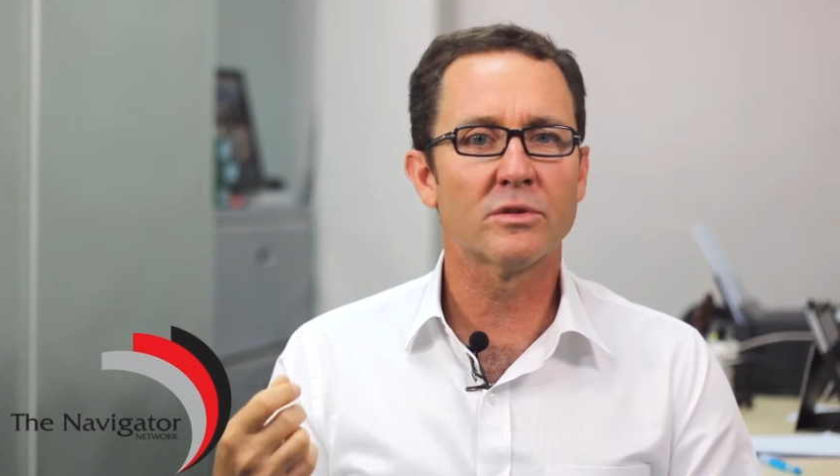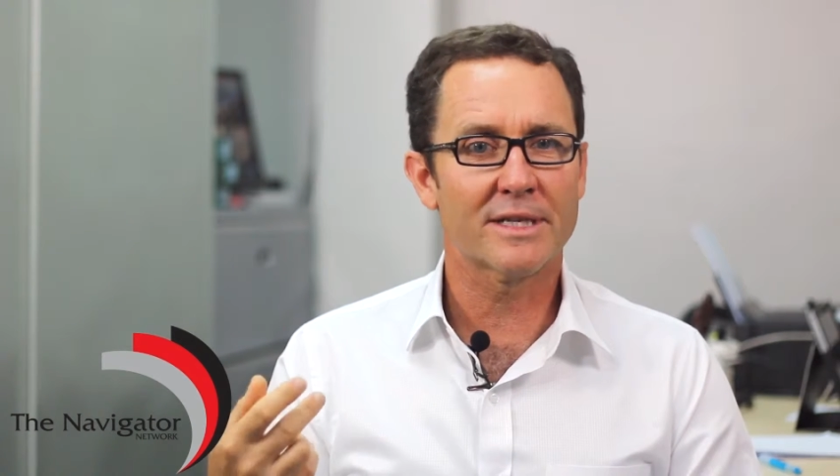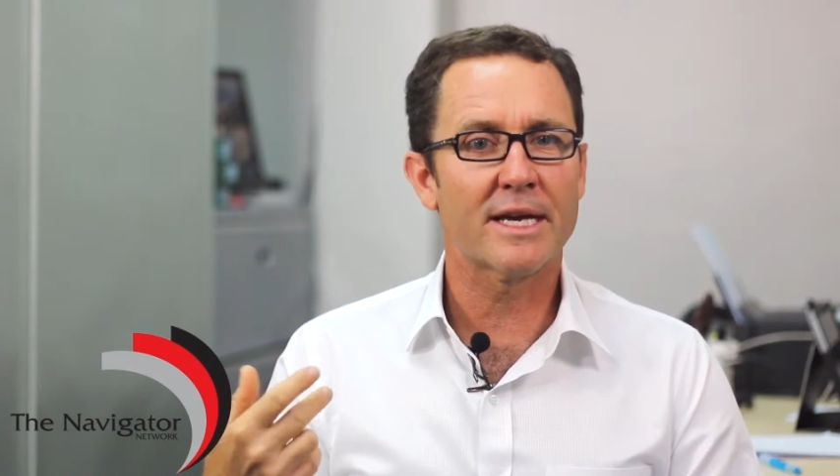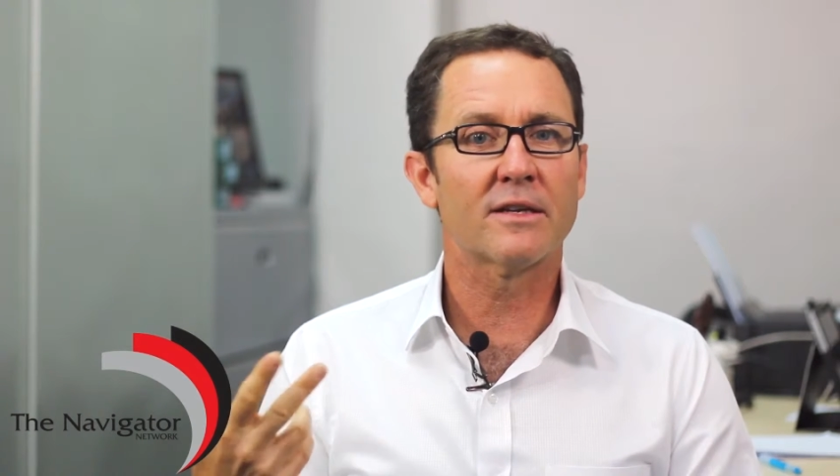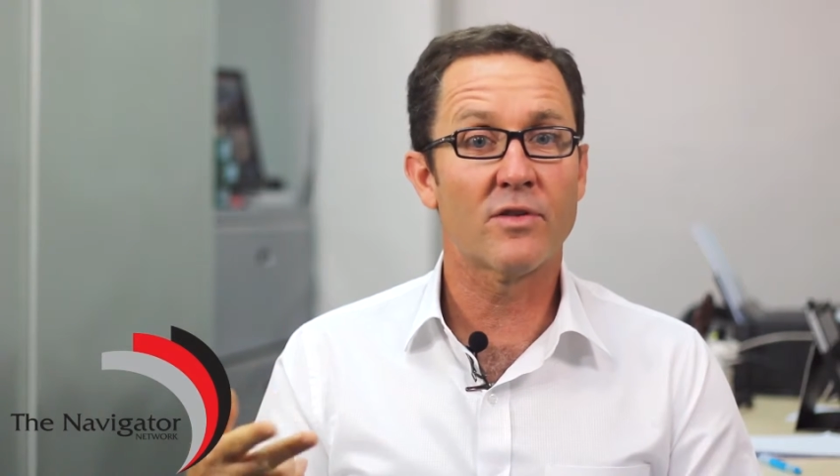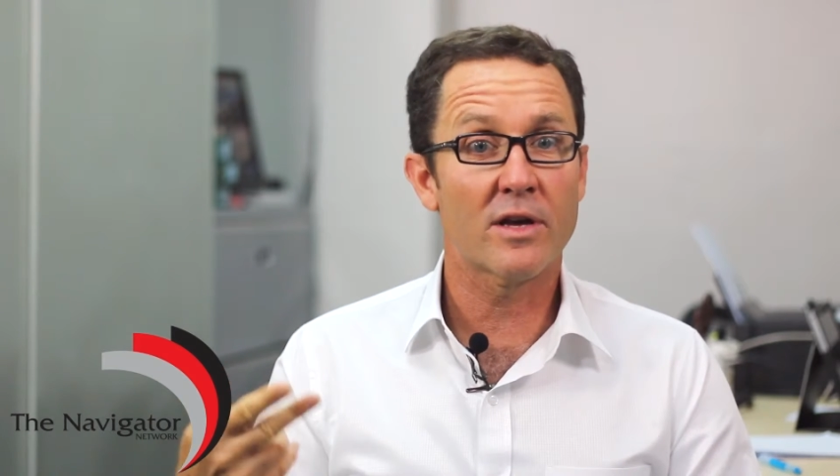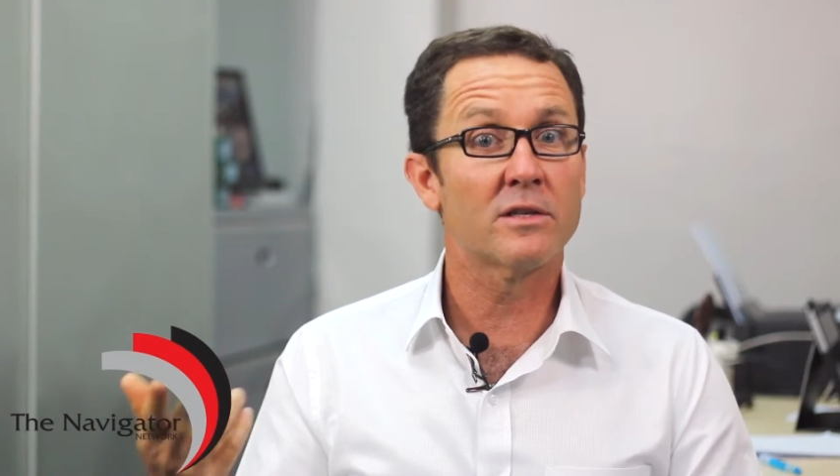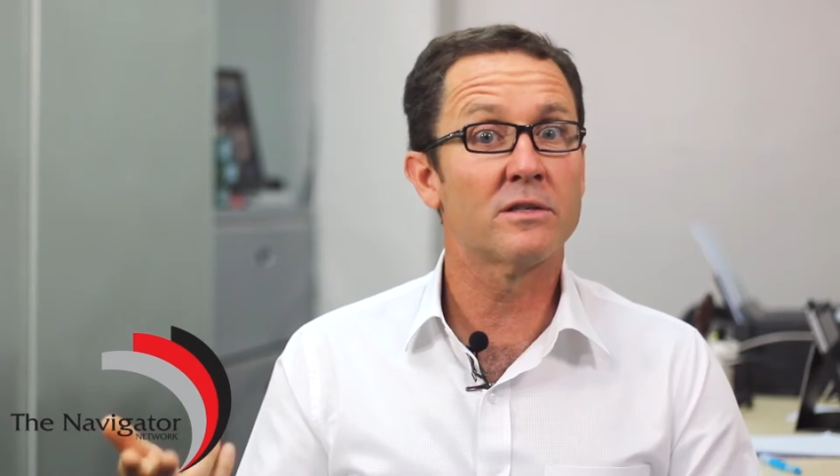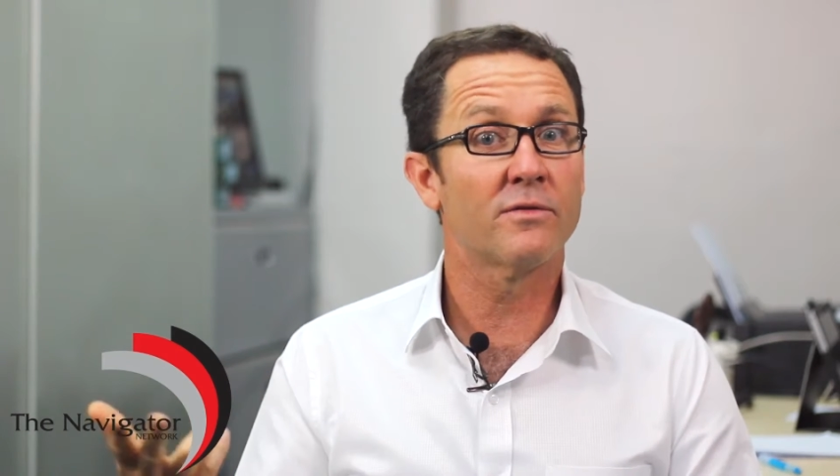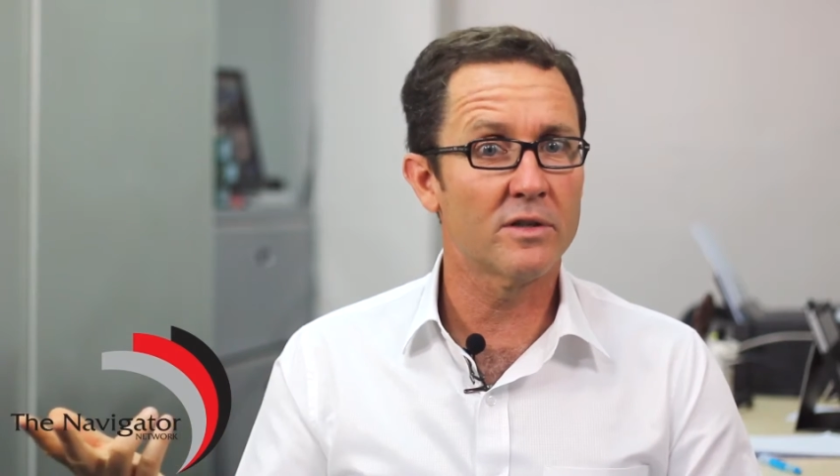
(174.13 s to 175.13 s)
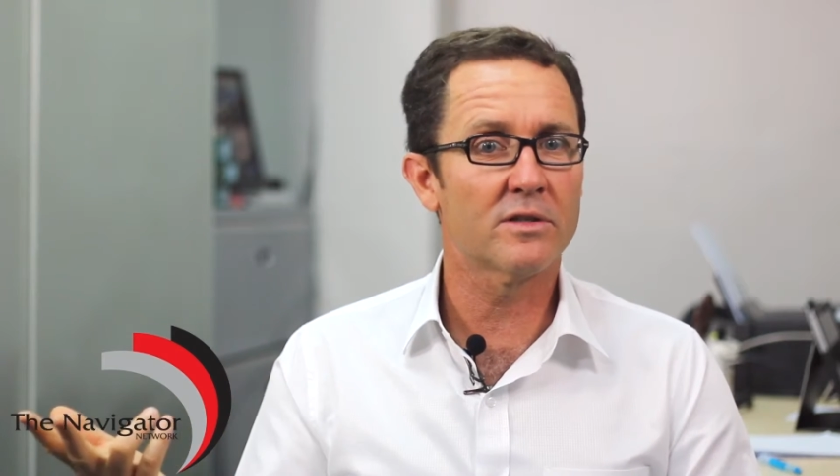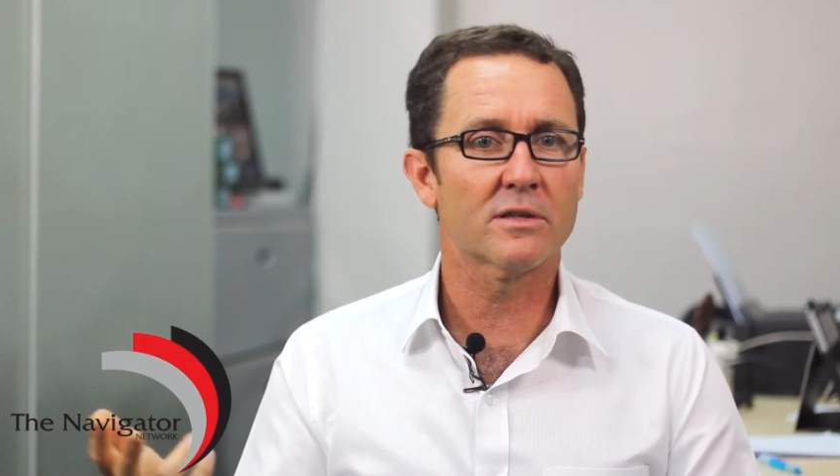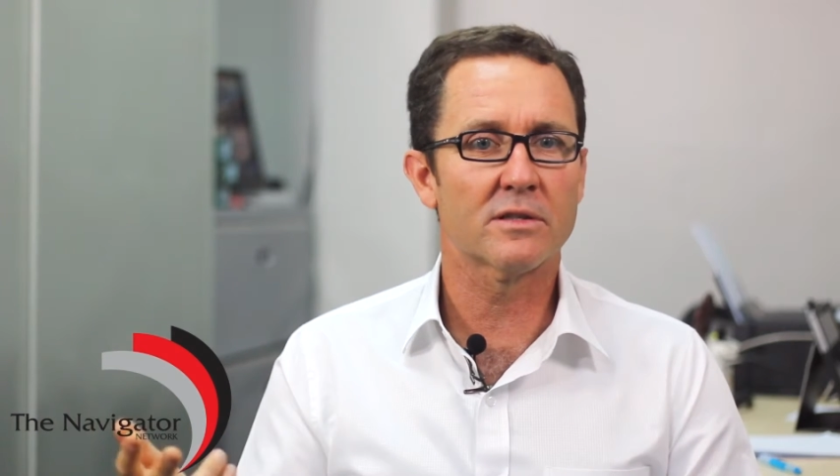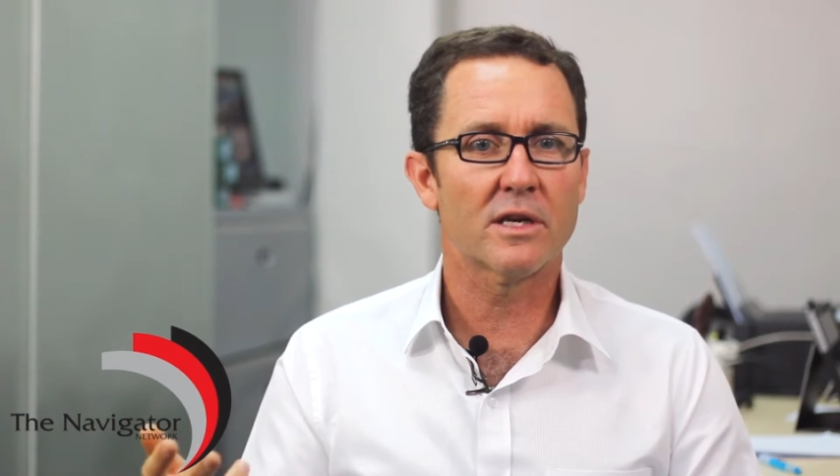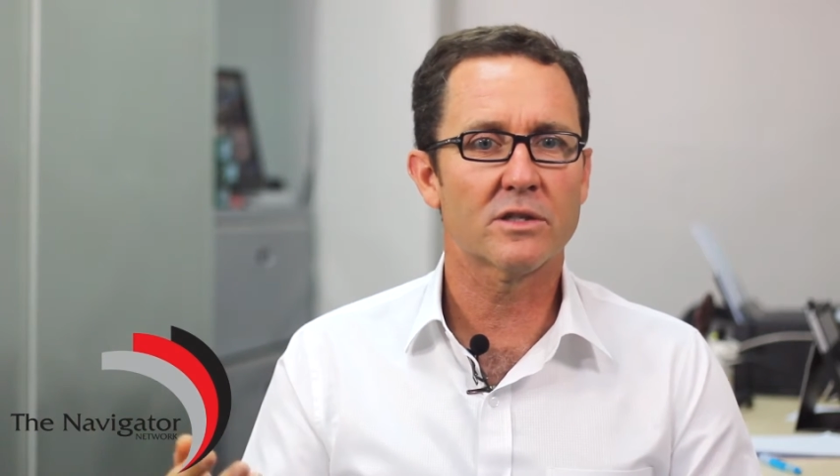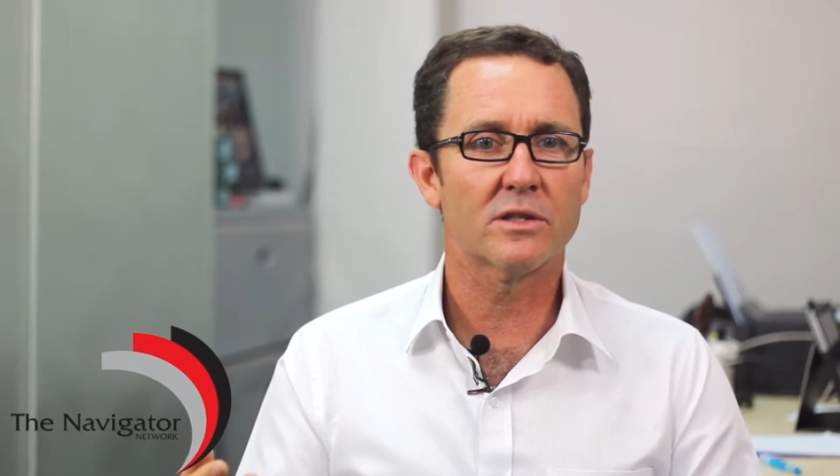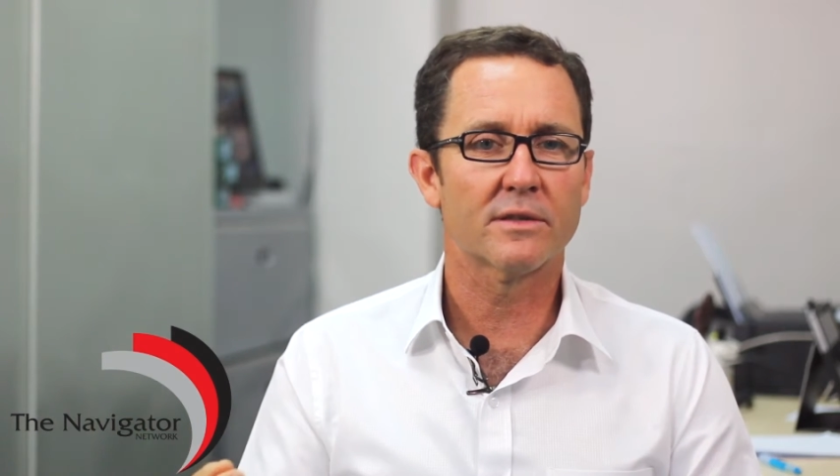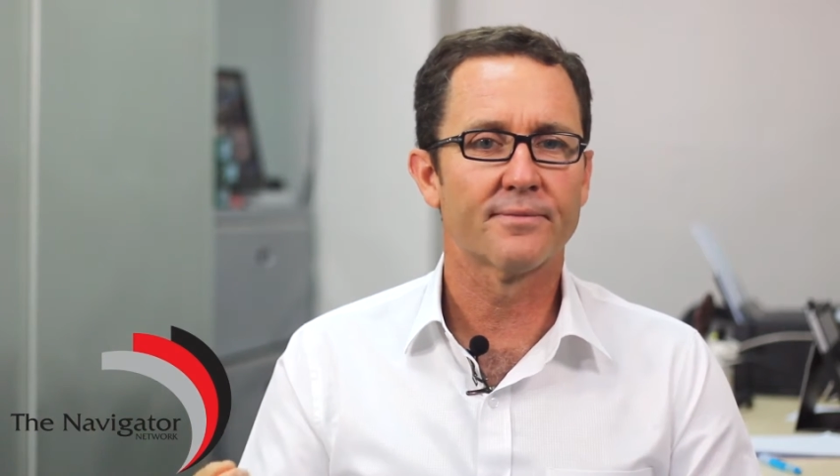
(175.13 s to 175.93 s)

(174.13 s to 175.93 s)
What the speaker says: to take advantage of this concession.